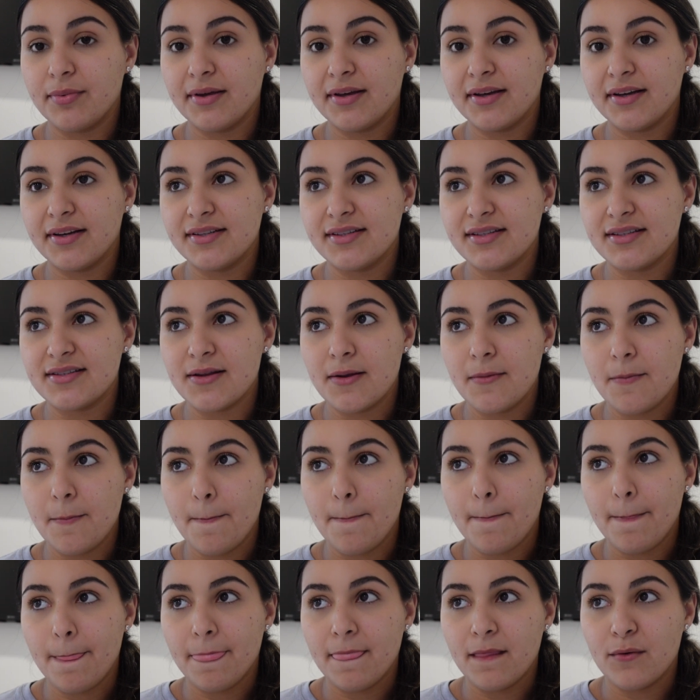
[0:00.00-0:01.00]
because
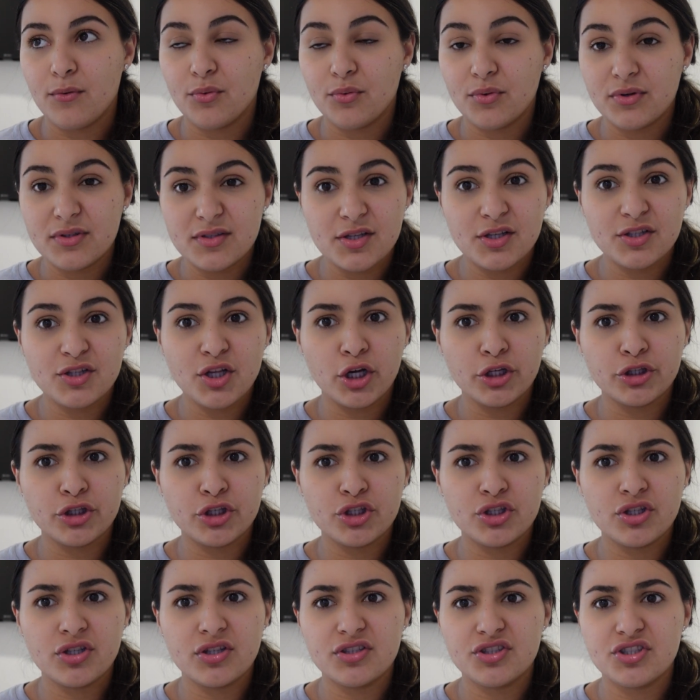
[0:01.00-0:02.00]
I went to the
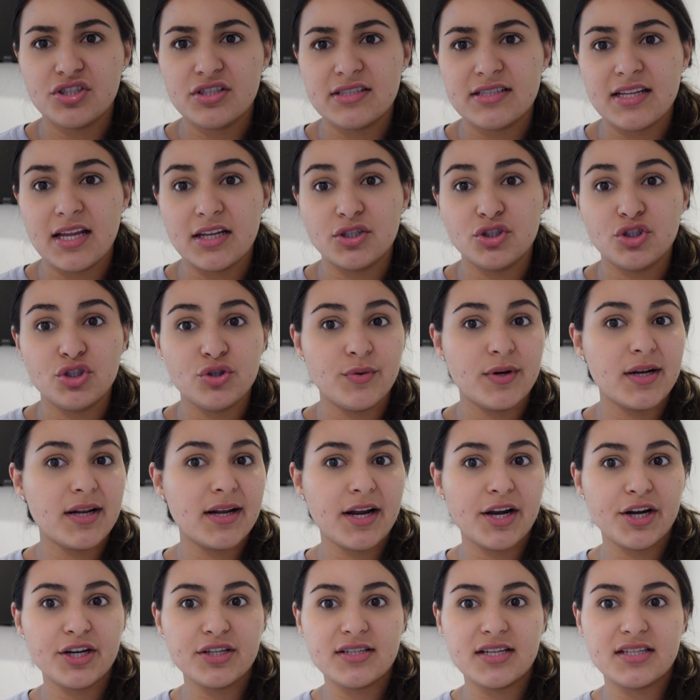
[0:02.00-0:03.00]
doctor she's like do you want
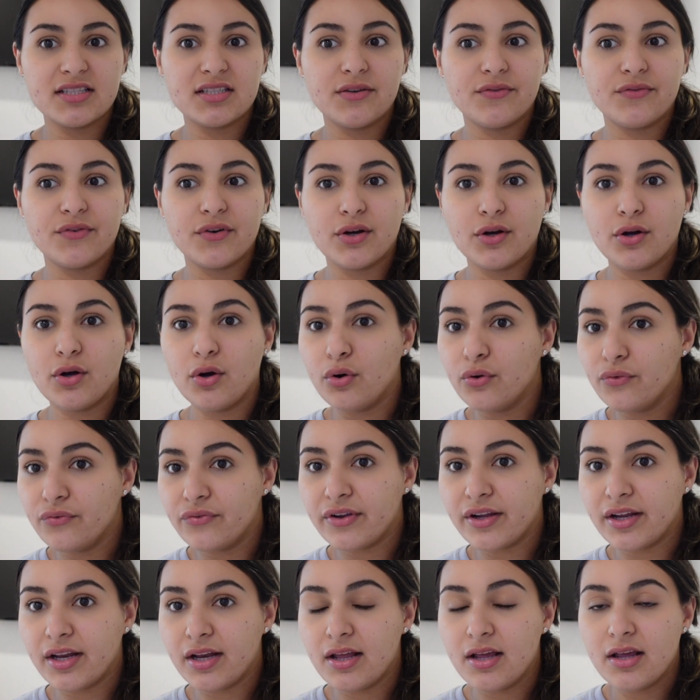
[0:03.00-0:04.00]
to get her tested for
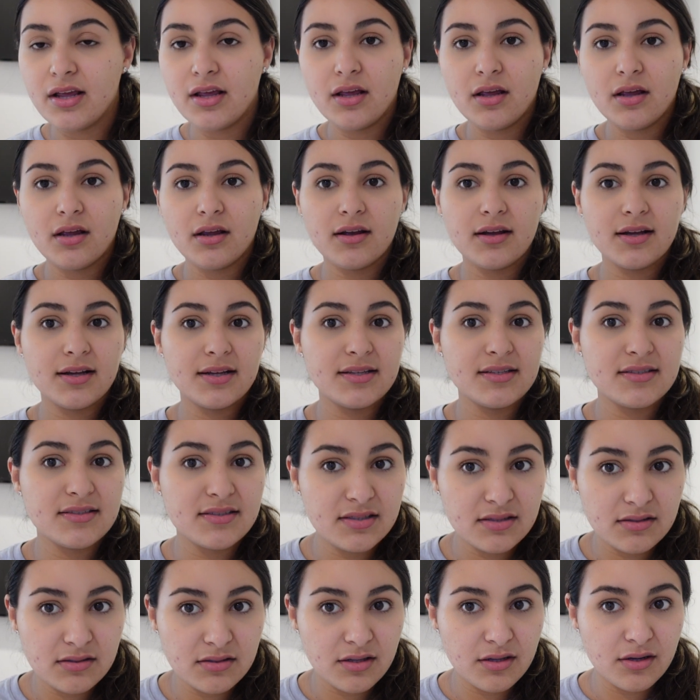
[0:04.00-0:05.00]
COVID
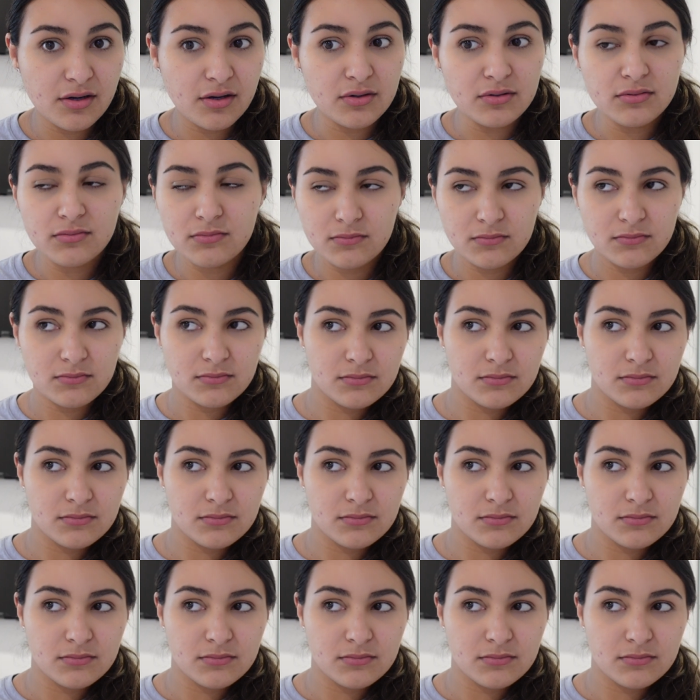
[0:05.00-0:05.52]
because you know